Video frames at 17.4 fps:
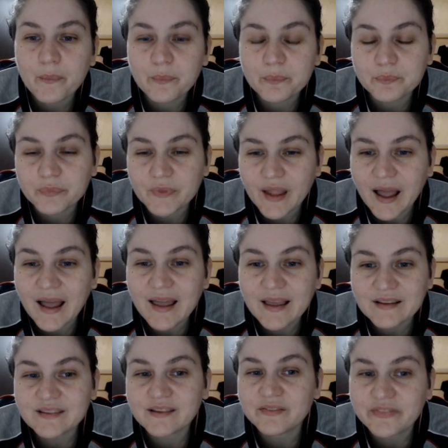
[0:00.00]

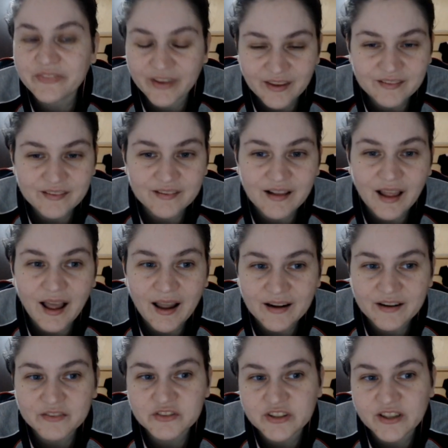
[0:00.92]
ISFJs and
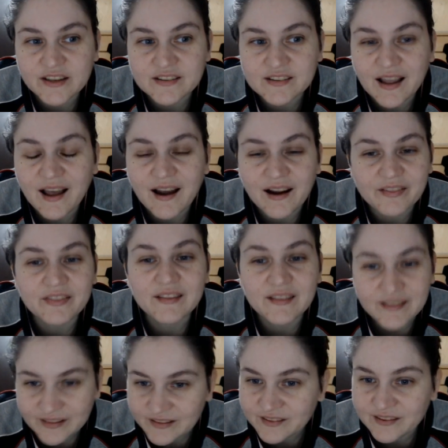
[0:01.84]
INFJs are the
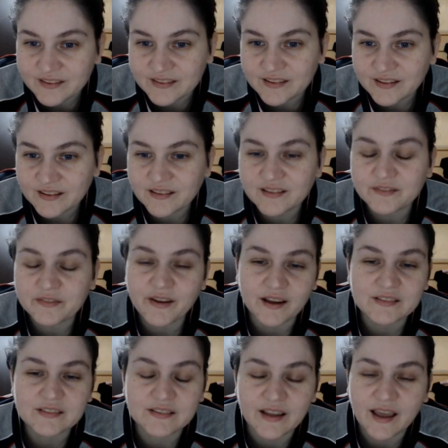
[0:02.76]
least
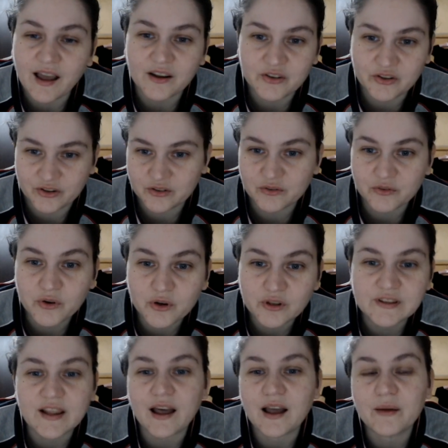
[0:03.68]
factually accurate of all
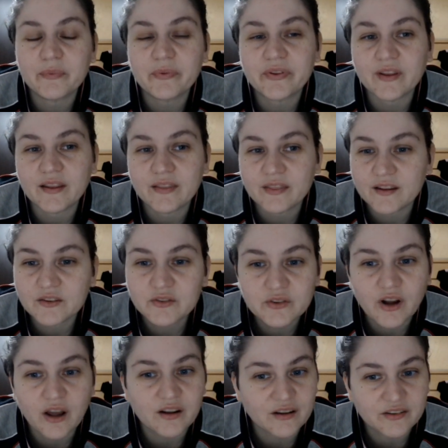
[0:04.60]
types, and they do
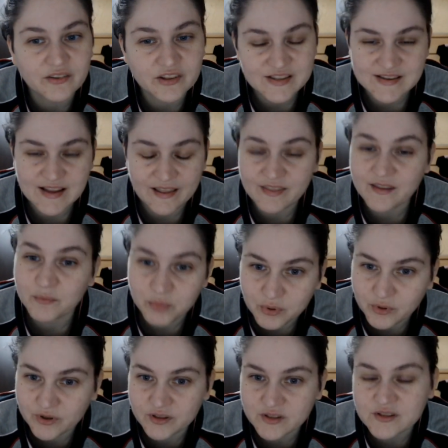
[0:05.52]
not understand the
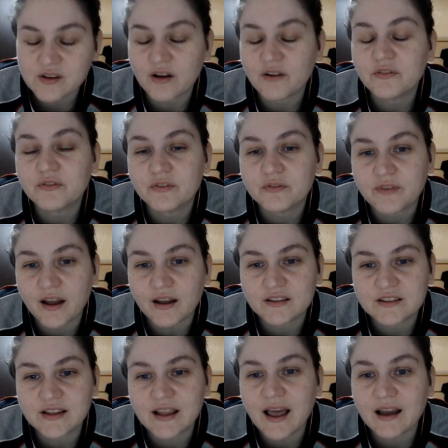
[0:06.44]
importance of factual
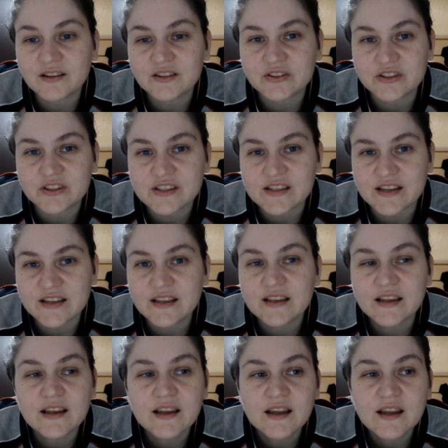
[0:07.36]
accuracy.
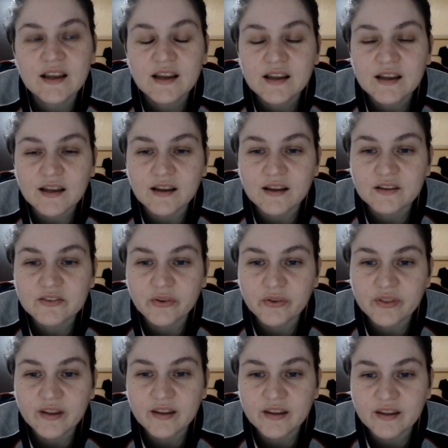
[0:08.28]
So
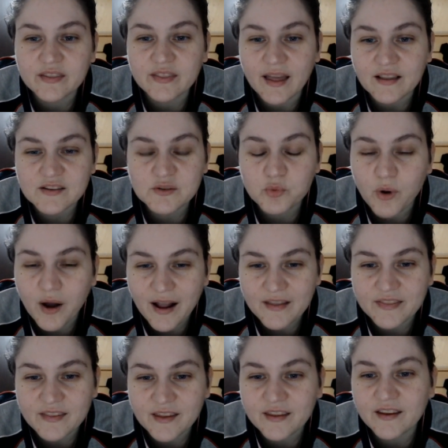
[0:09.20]
that's why
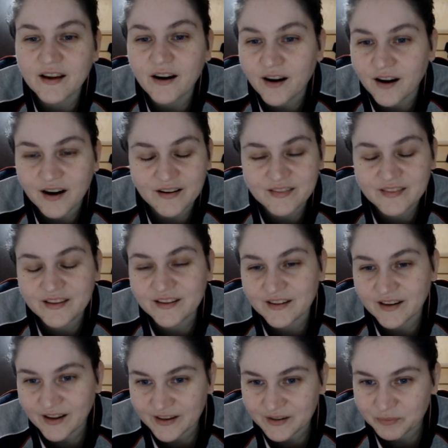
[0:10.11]
they are the
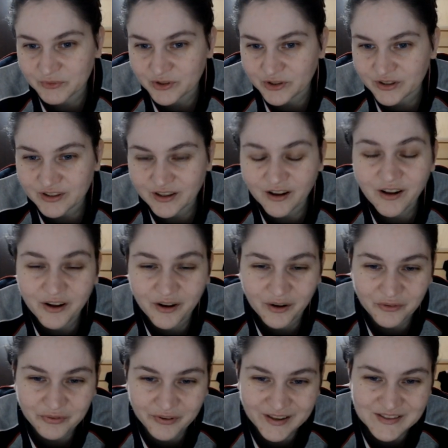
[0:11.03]
nightmare of
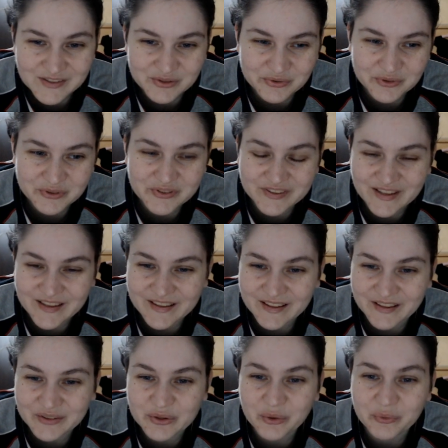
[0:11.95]
extrovert thinking
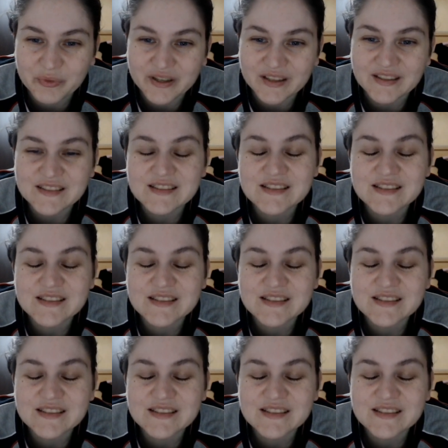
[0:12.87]
dominance.